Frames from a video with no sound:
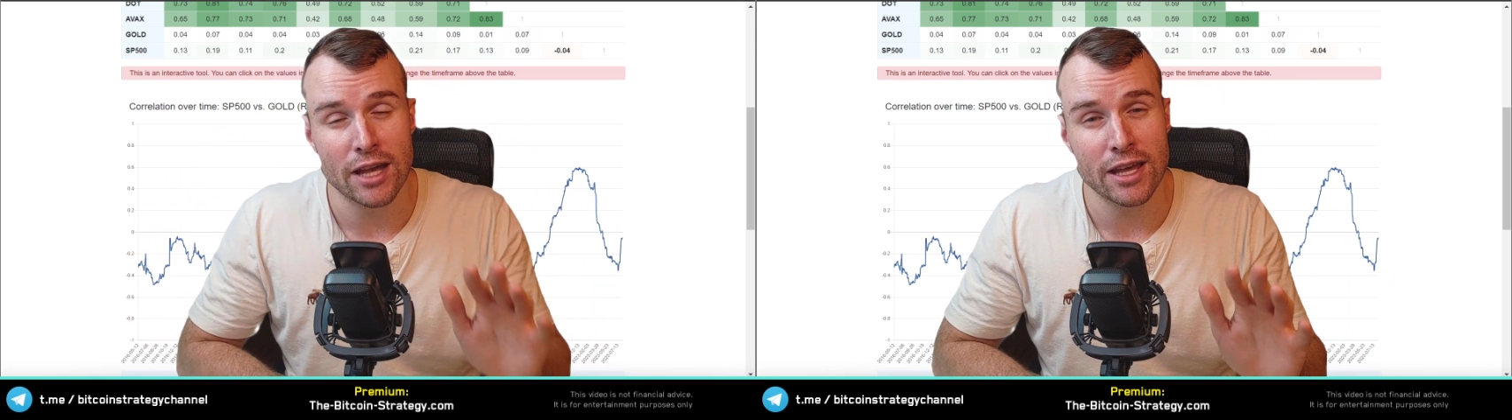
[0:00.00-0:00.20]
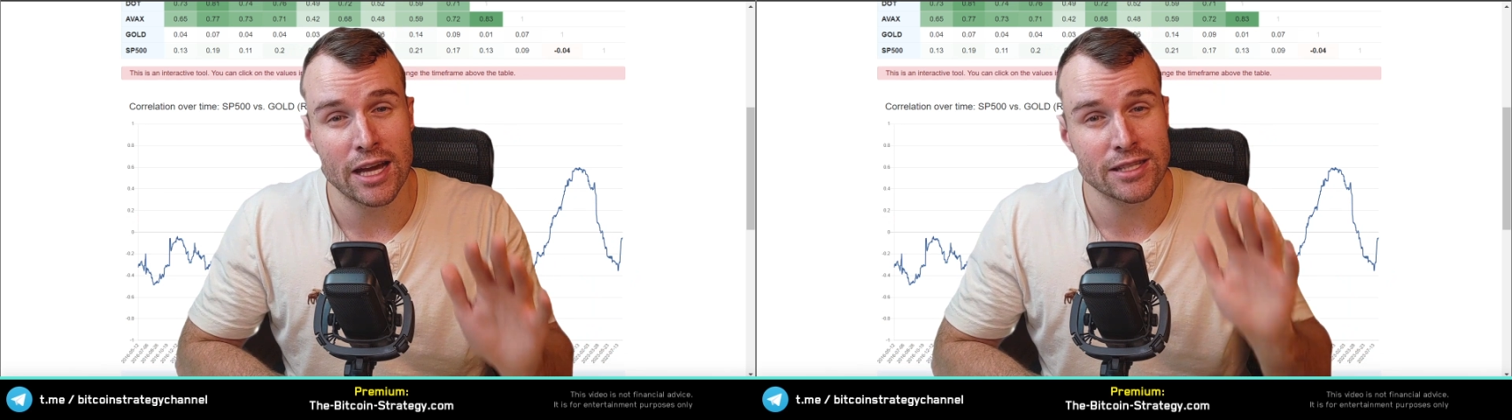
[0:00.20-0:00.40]

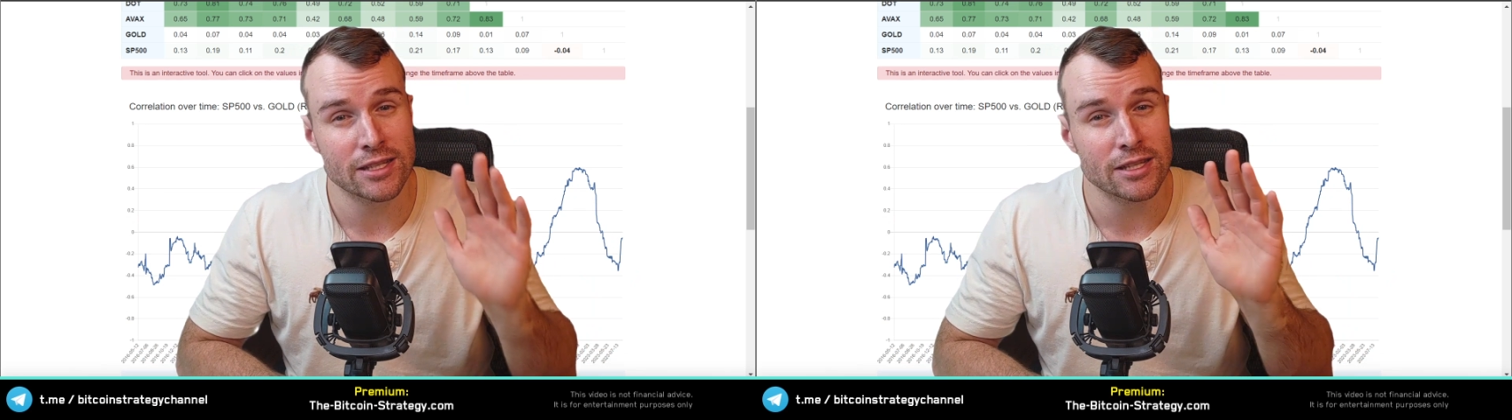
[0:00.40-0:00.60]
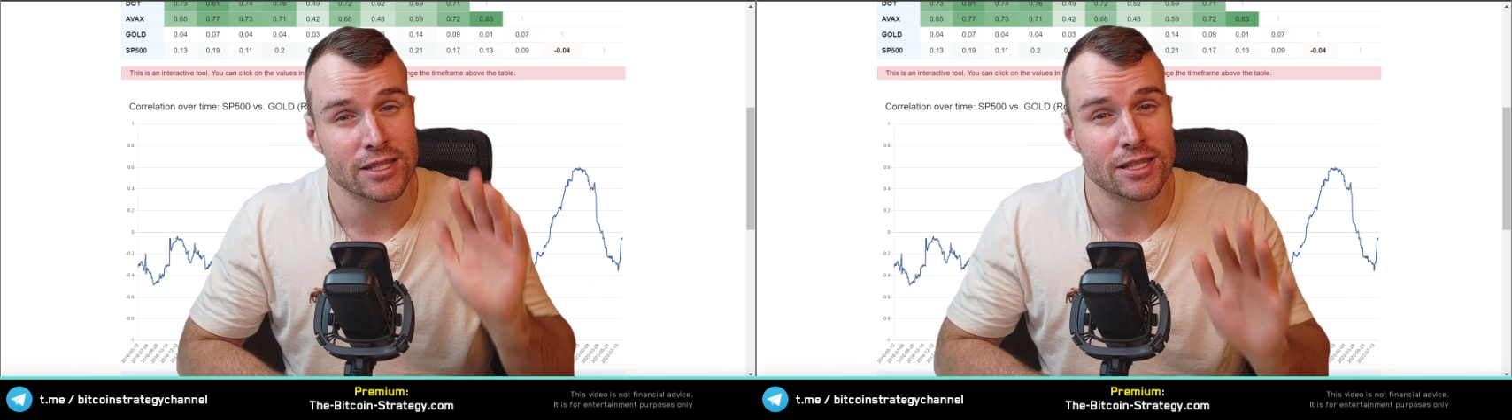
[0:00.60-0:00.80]
other
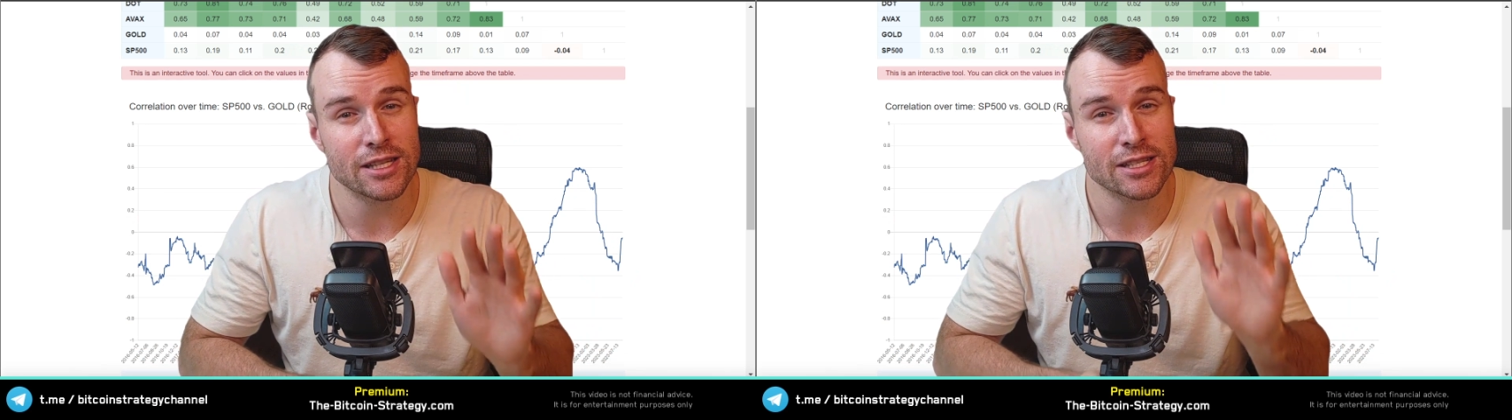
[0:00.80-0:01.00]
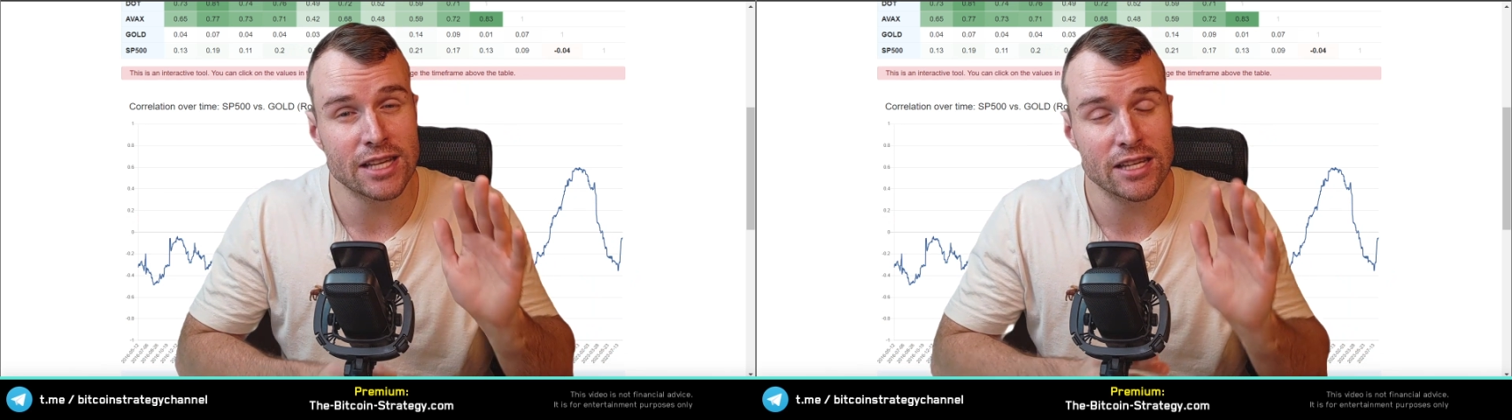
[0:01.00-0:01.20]
asset
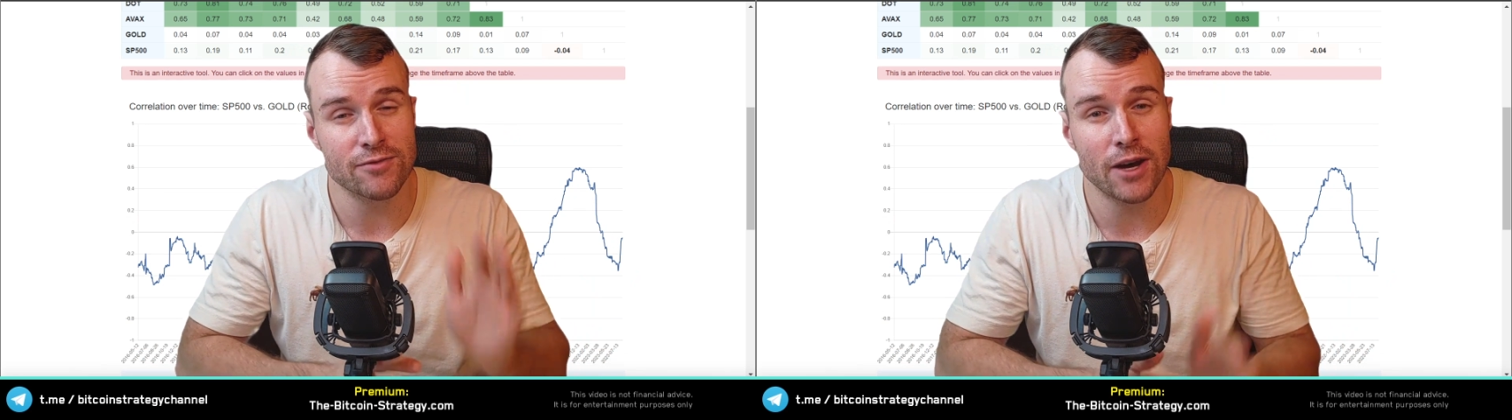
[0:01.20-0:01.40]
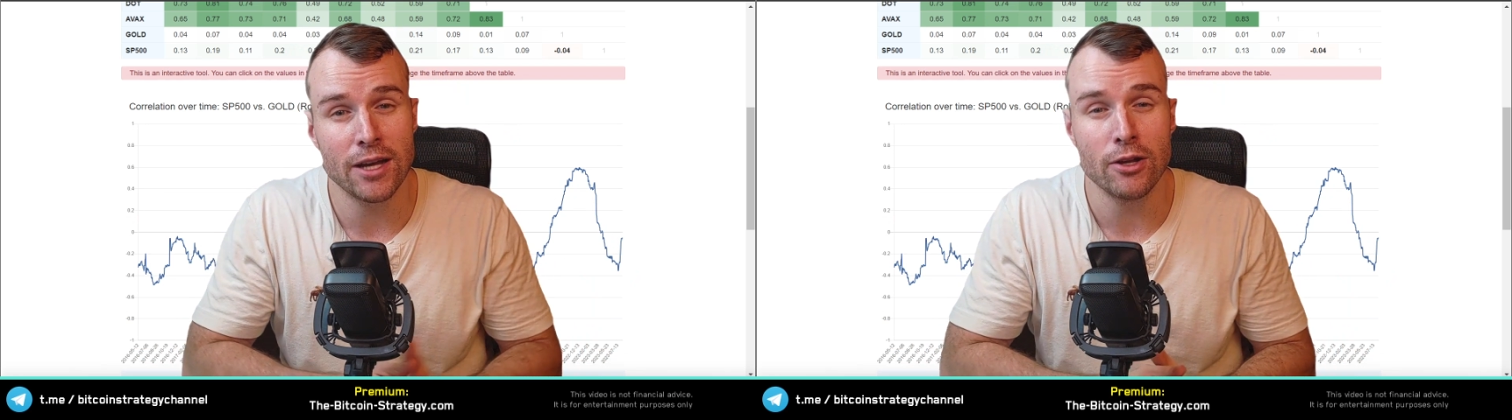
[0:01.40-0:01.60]
still
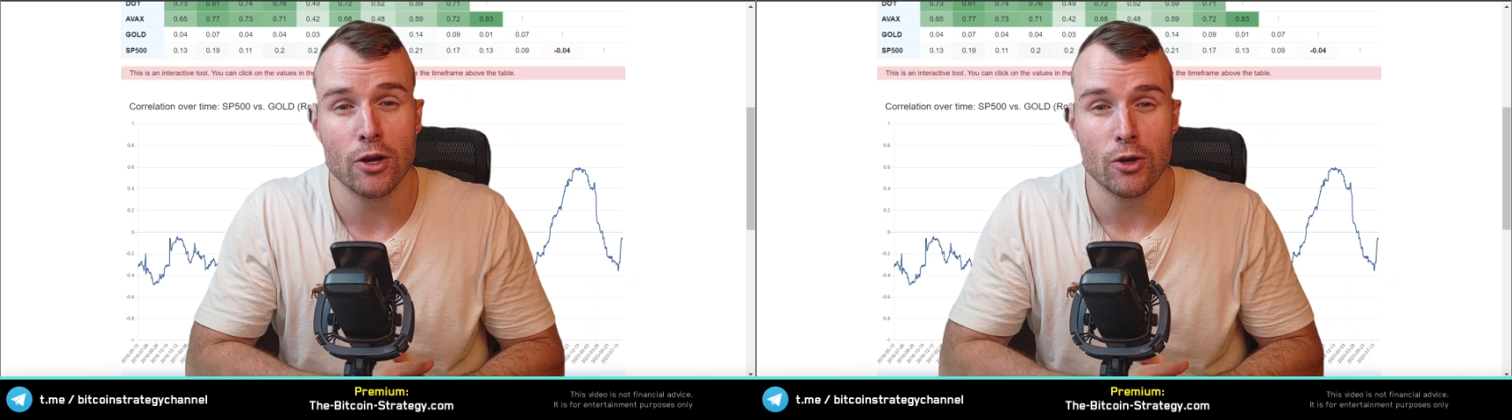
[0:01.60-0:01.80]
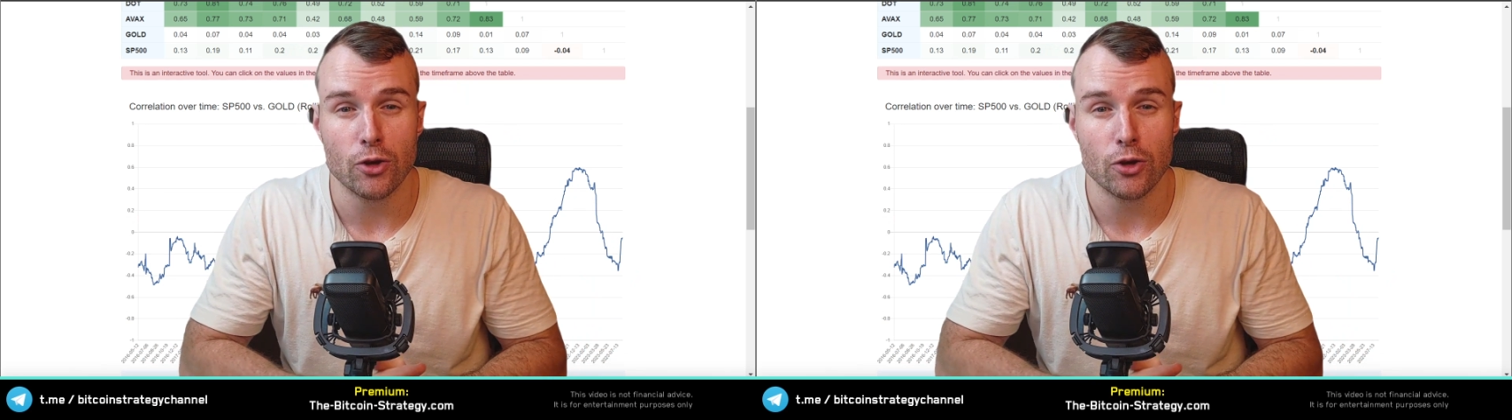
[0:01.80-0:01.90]
stays fine.